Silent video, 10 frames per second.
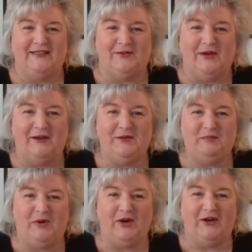So I
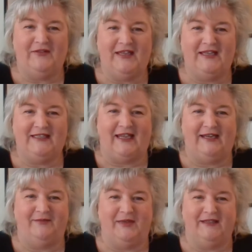was part of the
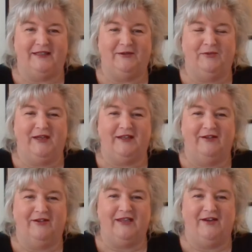excitement with
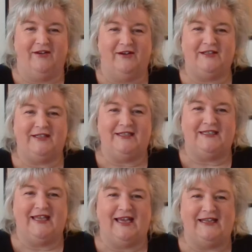all the
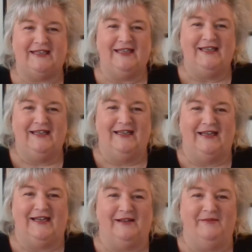auctions that
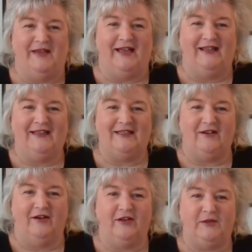Alex
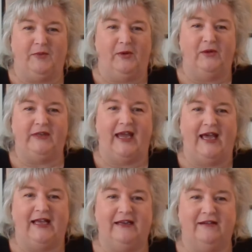Archbold
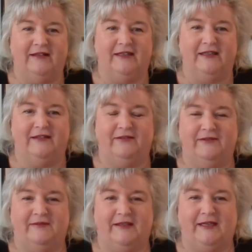had
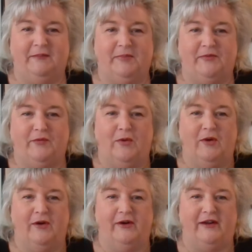up
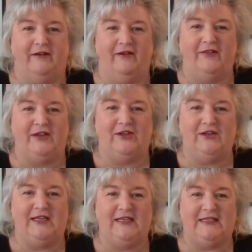for all the
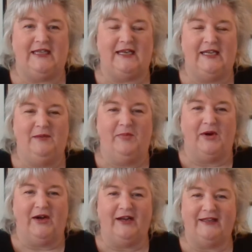goodies that he
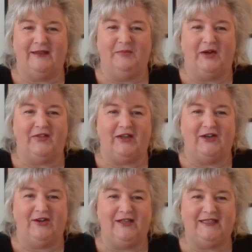bought. He bought the
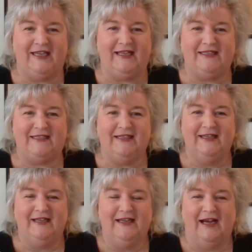contents
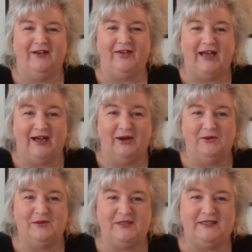of a
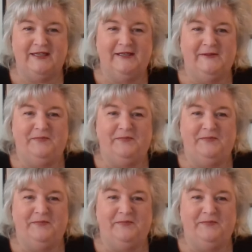house